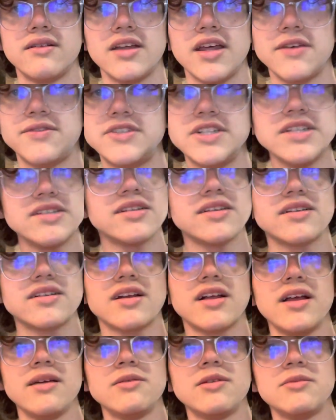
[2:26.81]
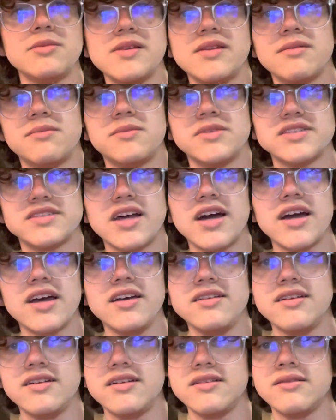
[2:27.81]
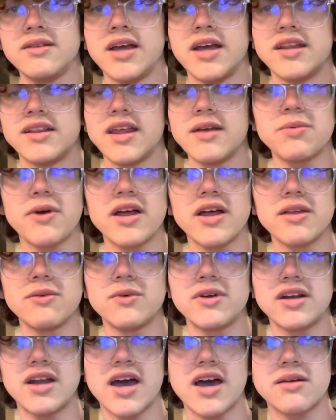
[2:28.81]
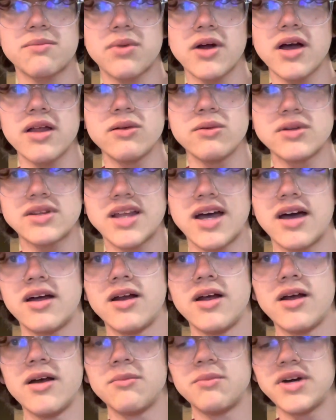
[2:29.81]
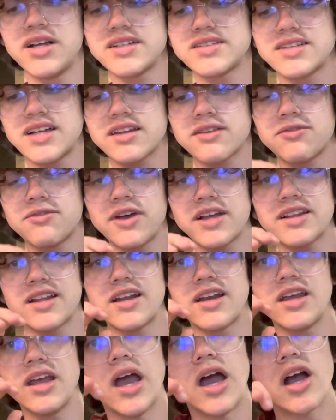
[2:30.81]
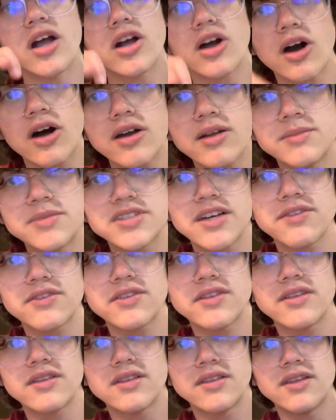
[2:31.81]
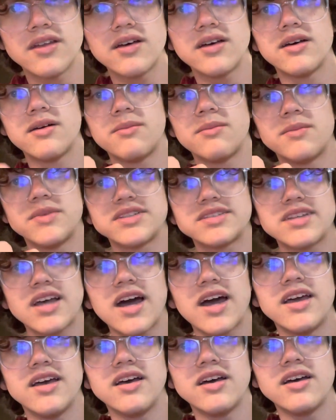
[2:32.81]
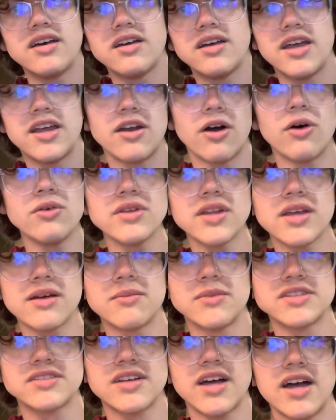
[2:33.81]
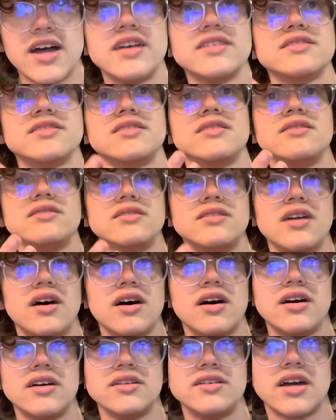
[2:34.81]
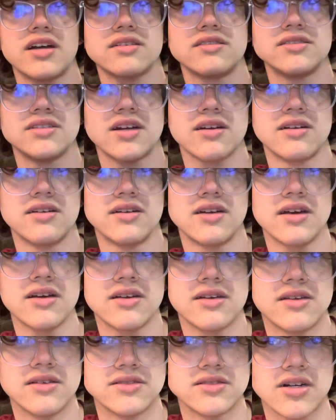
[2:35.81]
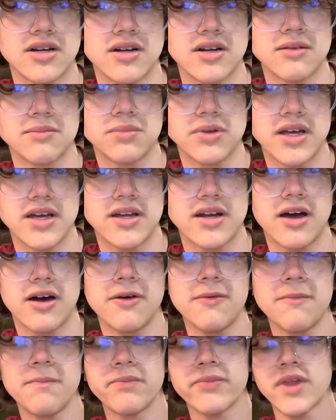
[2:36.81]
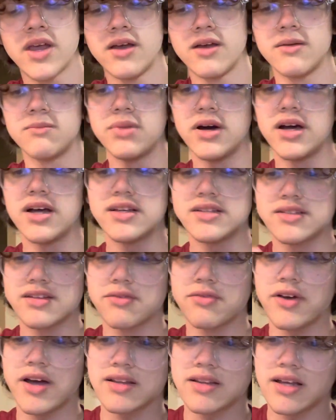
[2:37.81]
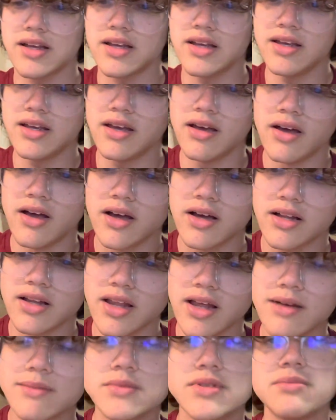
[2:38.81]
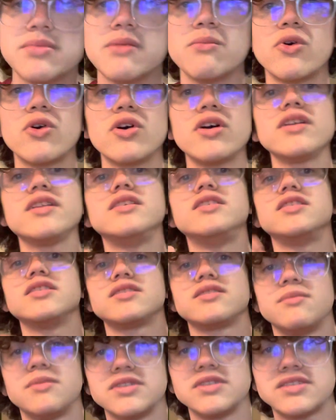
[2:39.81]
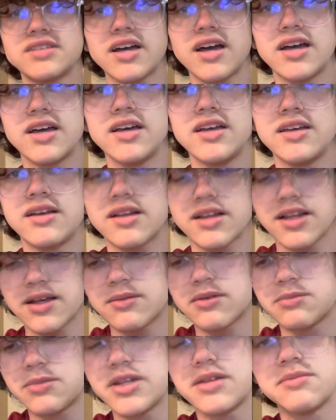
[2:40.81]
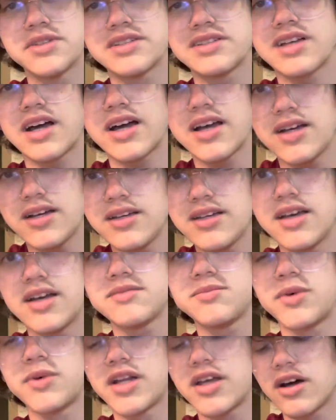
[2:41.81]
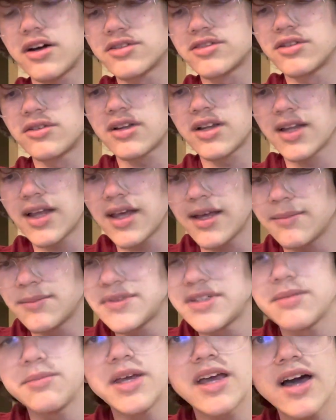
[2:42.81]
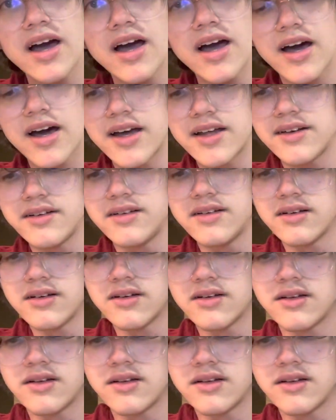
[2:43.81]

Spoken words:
If Jesus had claimed to be the Messiah, then they probably wouldn't have had a problem with that. But it's not the fact that he called himself the Messiah and only a Messiah, as Dr. Zakir Naik is trying to play it out. But it's the fact that he claimed to be more than just the Messiah. He claimed to be the Messiah, yes, but he also claimed to be God.